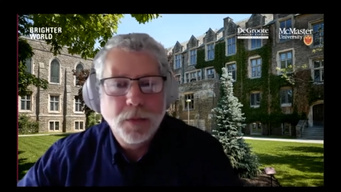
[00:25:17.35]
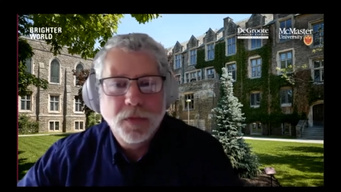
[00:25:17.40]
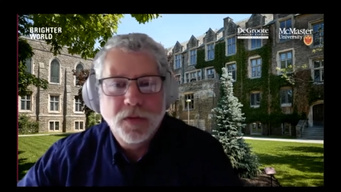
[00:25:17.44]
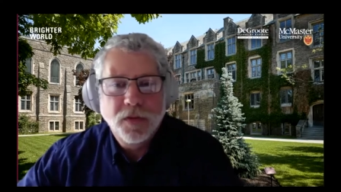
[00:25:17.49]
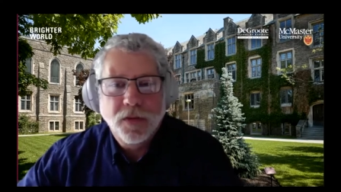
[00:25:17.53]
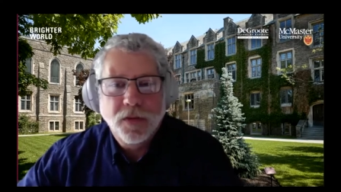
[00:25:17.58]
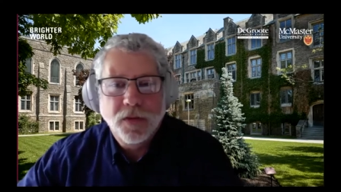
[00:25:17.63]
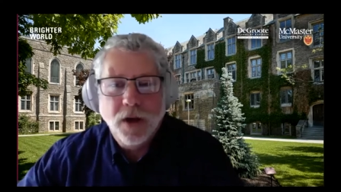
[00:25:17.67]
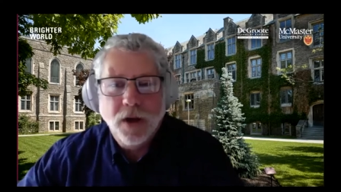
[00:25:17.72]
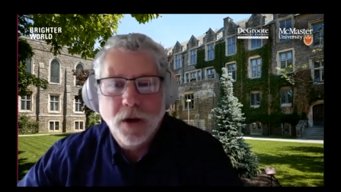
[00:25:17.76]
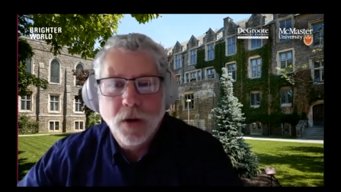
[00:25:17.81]

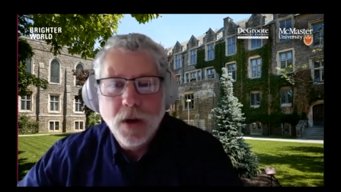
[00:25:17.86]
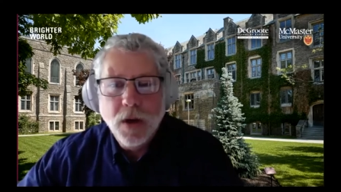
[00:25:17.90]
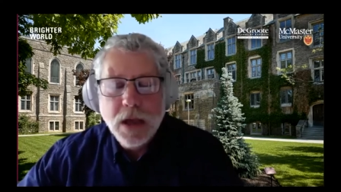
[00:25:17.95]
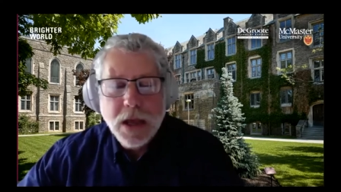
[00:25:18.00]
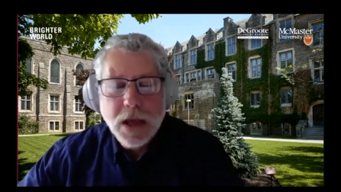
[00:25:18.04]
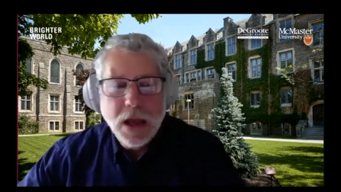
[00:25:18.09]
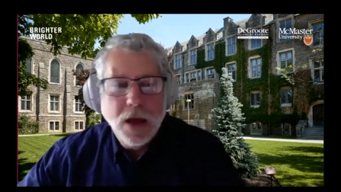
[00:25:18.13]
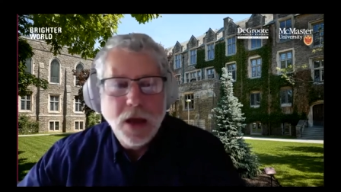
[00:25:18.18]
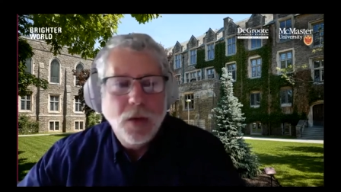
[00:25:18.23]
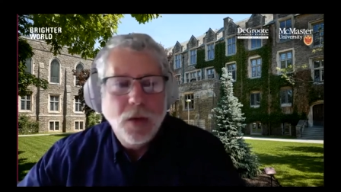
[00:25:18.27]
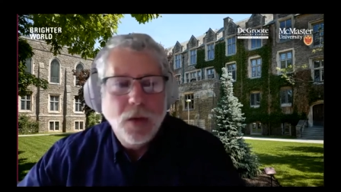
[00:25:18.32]
So
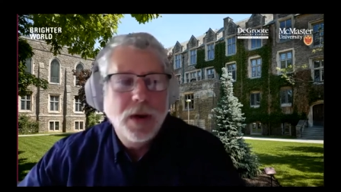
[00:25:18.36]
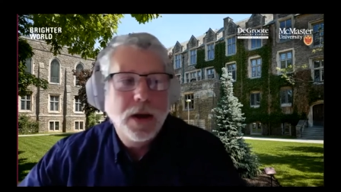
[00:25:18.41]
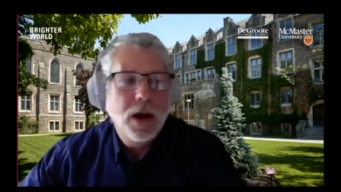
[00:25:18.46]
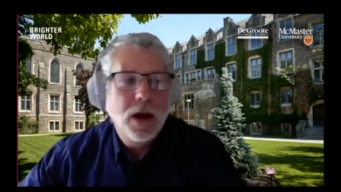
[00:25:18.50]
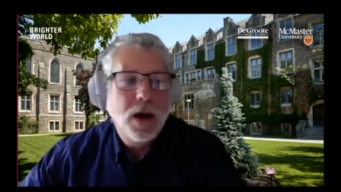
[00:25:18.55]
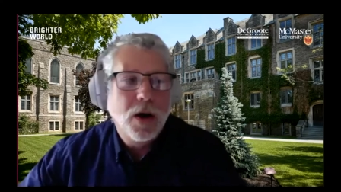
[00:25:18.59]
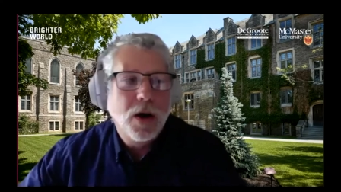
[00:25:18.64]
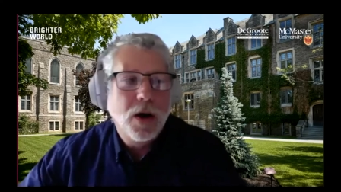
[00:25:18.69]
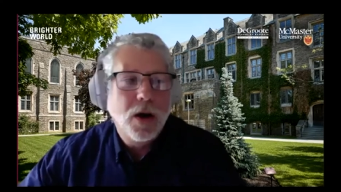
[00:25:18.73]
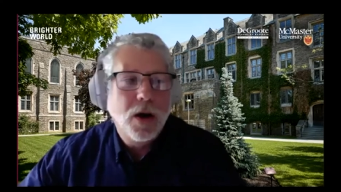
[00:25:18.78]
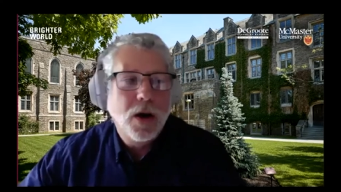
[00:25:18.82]
we
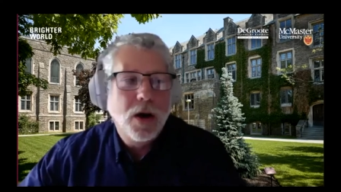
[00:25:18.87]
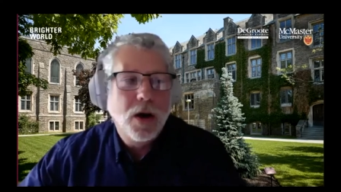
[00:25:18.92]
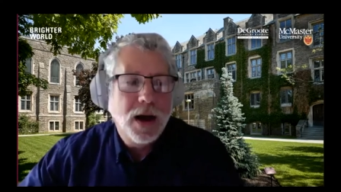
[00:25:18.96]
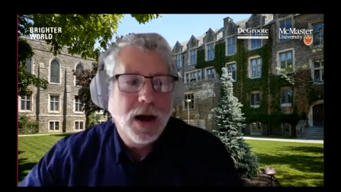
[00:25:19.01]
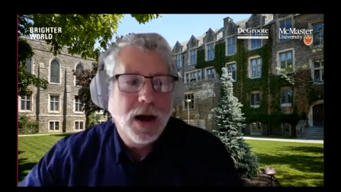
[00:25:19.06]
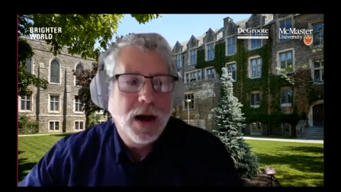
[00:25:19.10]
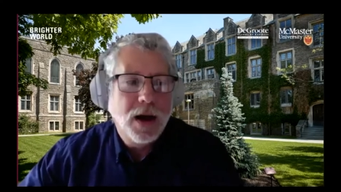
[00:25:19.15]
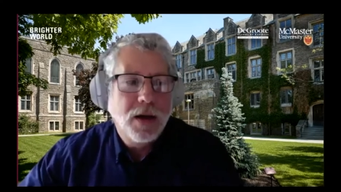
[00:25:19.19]
know uh,